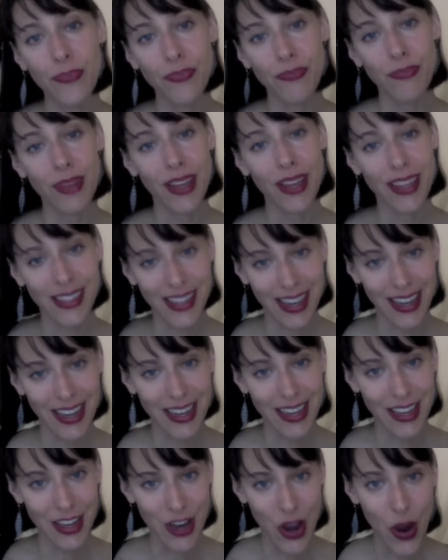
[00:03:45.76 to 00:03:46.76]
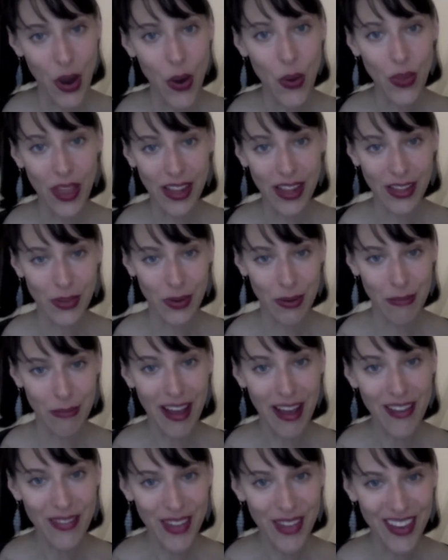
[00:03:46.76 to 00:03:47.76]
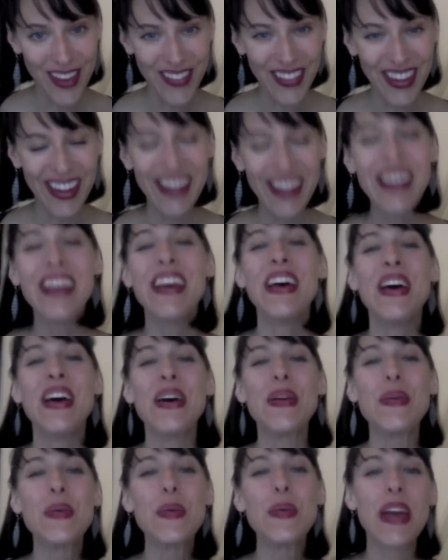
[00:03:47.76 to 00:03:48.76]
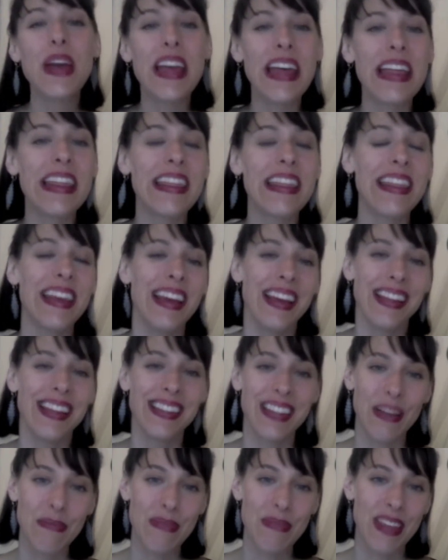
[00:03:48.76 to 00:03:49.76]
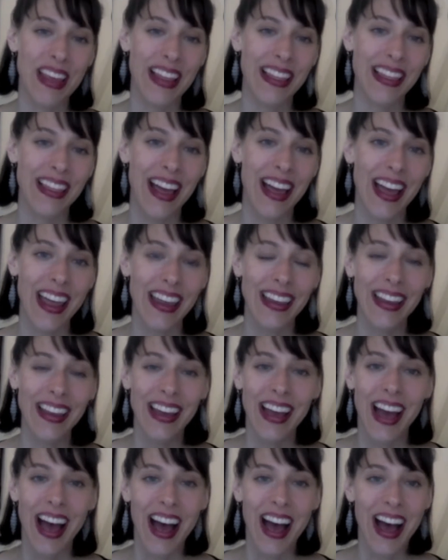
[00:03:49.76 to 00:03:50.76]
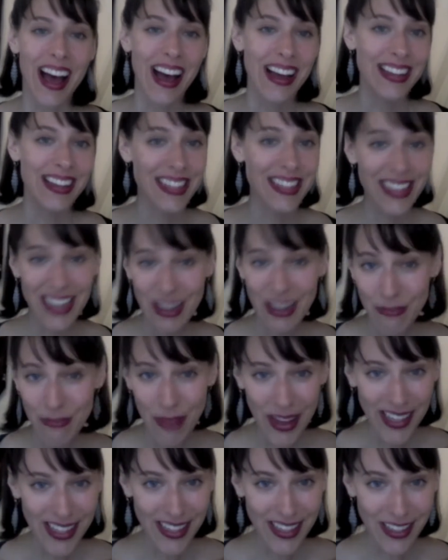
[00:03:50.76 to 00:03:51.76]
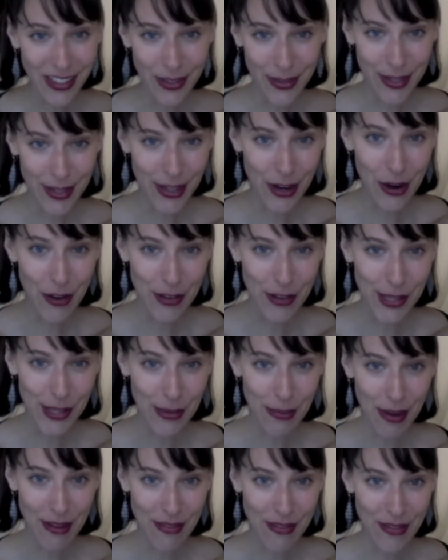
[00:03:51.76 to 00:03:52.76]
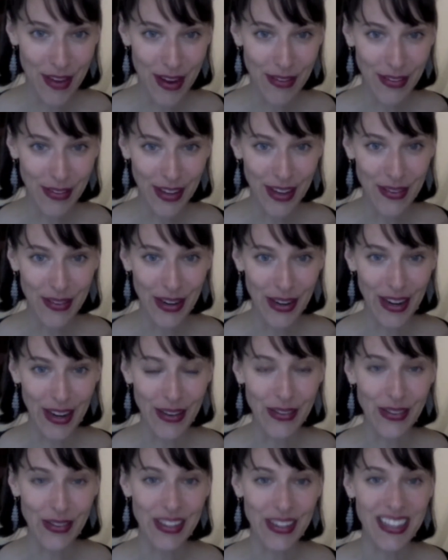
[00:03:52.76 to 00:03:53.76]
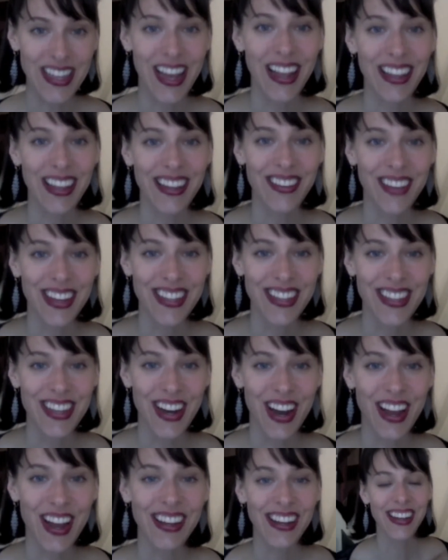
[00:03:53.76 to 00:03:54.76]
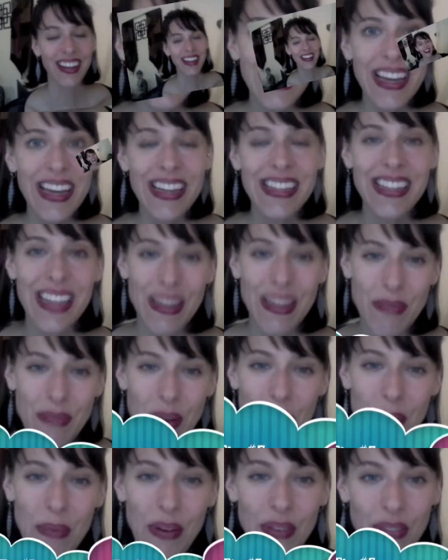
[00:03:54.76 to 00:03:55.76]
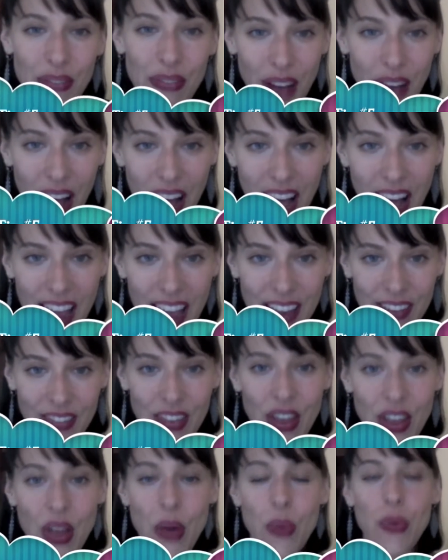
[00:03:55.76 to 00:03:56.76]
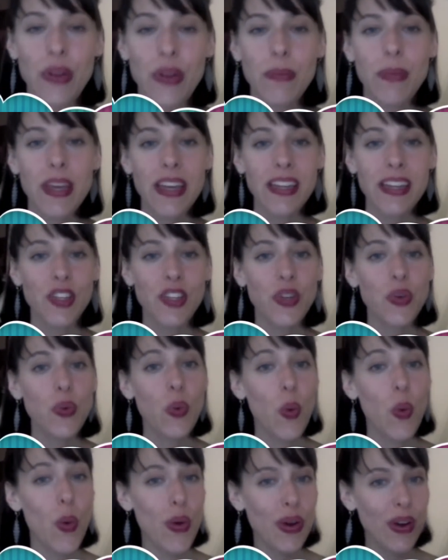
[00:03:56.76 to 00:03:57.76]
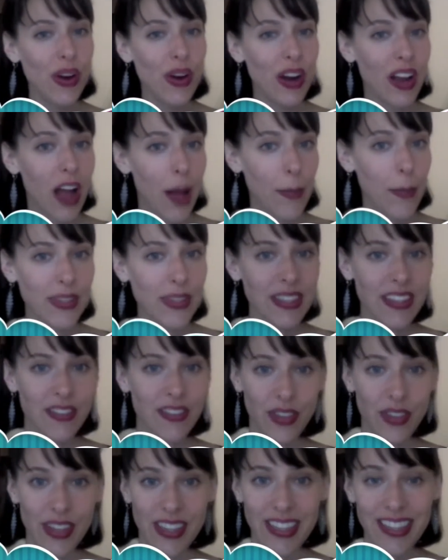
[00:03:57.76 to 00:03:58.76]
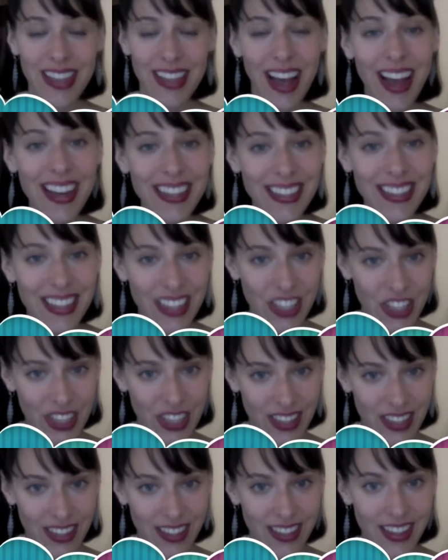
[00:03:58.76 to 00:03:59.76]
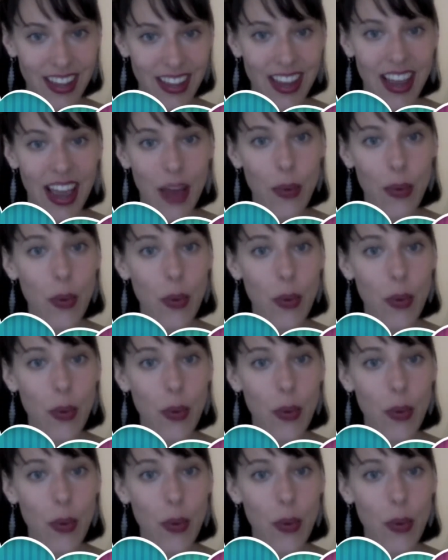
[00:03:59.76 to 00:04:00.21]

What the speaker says: because I know that's one of my favorite, with something like steamed mussels, which are also my favorite when I go to an Italian restaurant. Tip number 5 would be to order a couple different side dishes. When